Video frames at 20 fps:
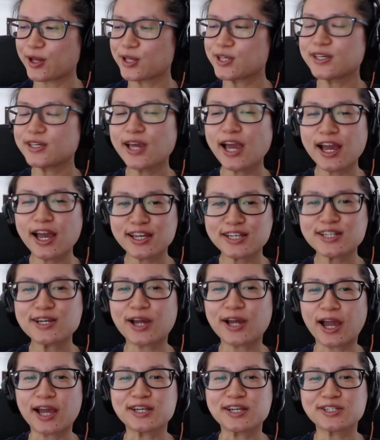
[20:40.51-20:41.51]
Yeah,
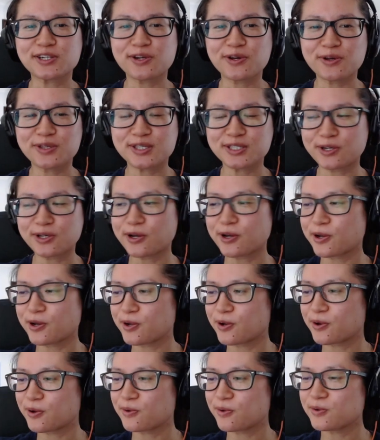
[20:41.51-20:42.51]
okay. So
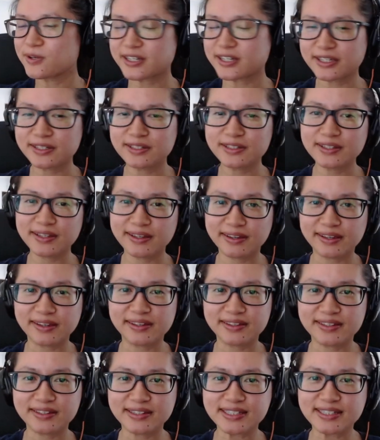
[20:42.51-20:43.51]
Rutil
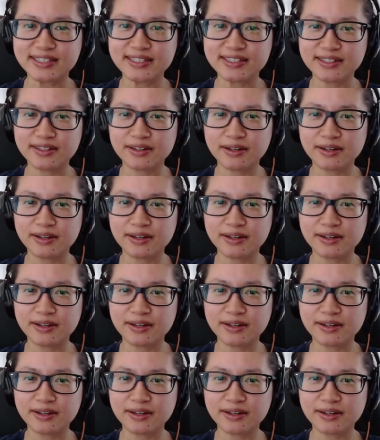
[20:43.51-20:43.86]
is